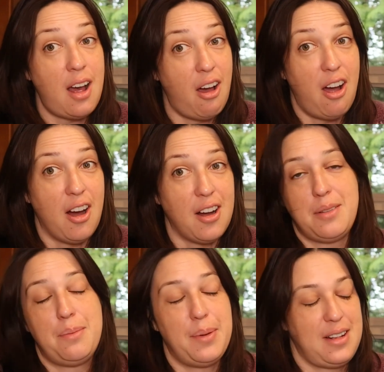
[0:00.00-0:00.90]
not hard,
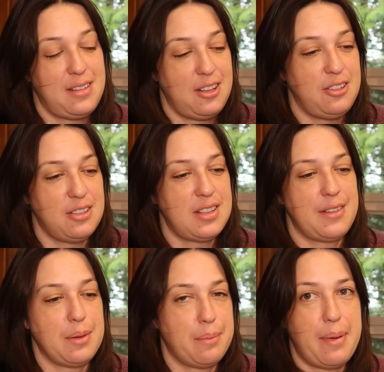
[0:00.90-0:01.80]
but you just
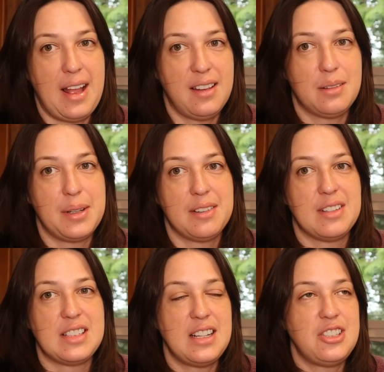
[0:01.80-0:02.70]
have to pay a little bit of
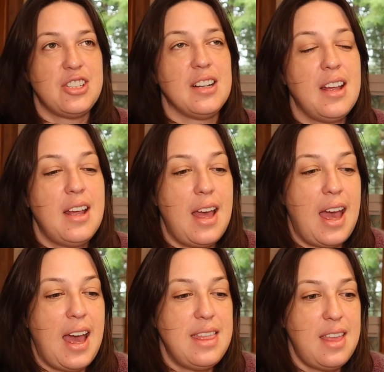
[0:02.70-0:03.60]
attention.
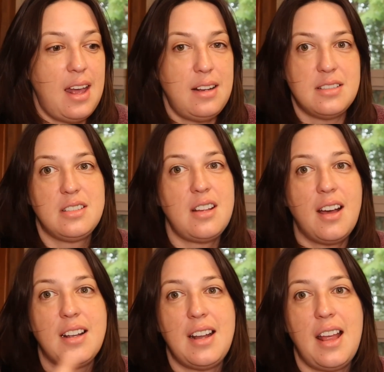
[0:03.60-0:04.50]
And then
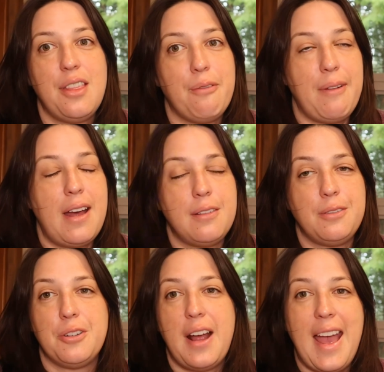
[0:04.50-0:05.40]
stockinette in the round
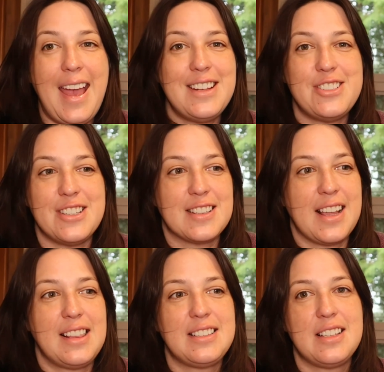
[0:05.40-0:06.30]
for ages.
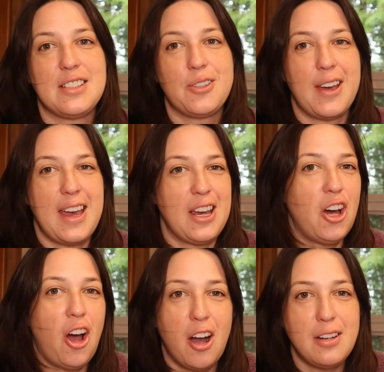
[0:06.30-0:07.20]
Like, this is great
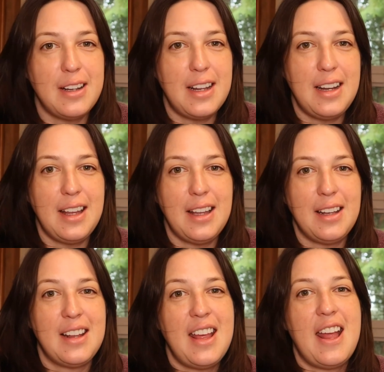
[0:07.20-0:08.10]
car
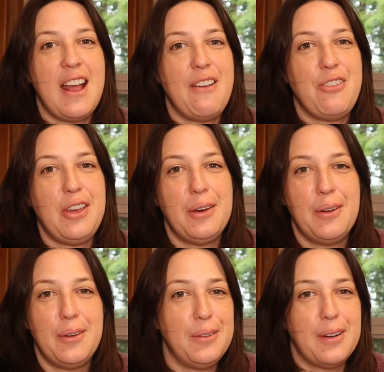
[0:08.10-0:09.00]
knitting if
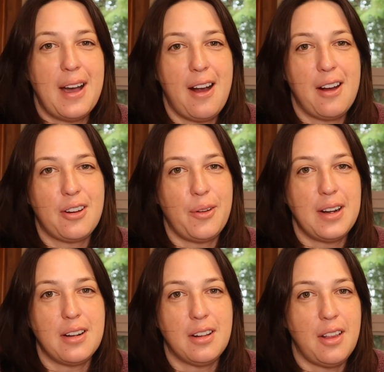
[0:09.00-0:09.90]
you are
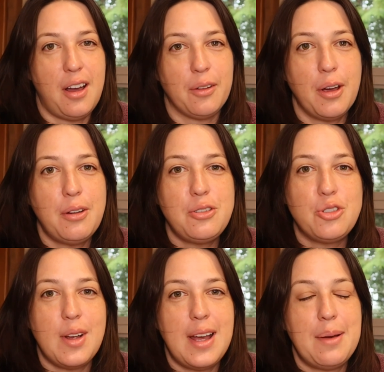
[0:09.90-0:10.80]
going on a long road
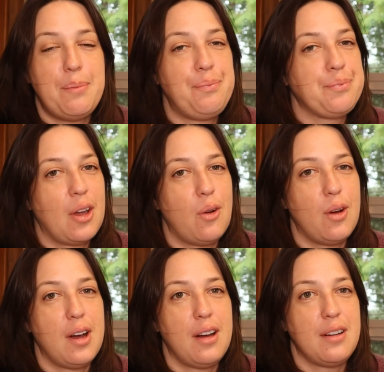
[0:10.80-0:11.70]
trip
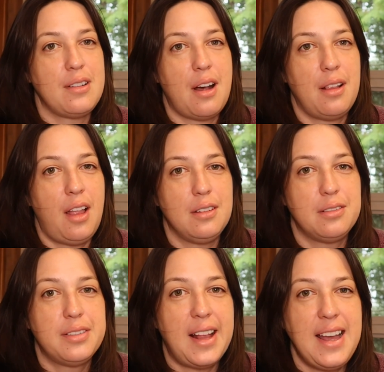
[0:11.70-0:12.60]
or a long
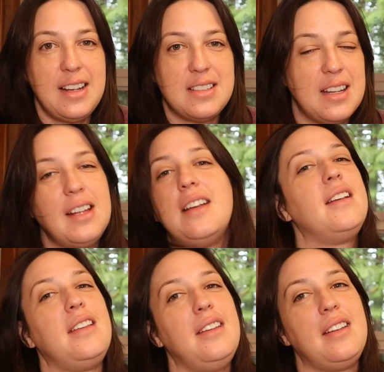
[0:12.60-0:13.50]
flight.
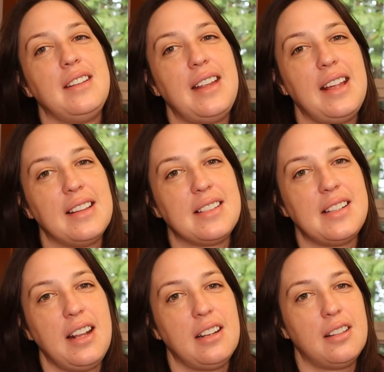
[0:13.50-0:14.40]
You can take this
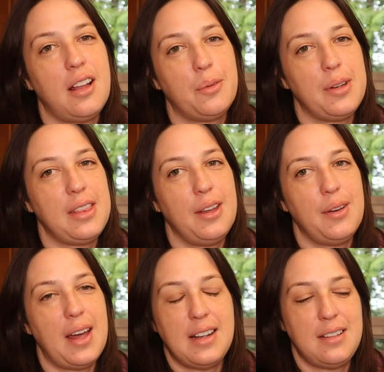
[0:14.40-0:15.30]
knitting along with you,
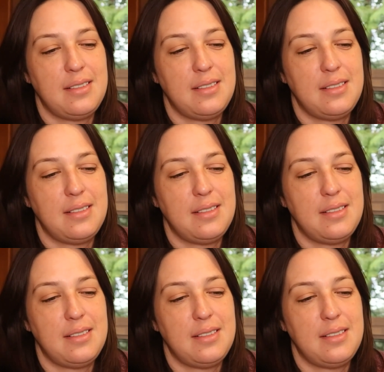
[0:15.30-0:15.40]
and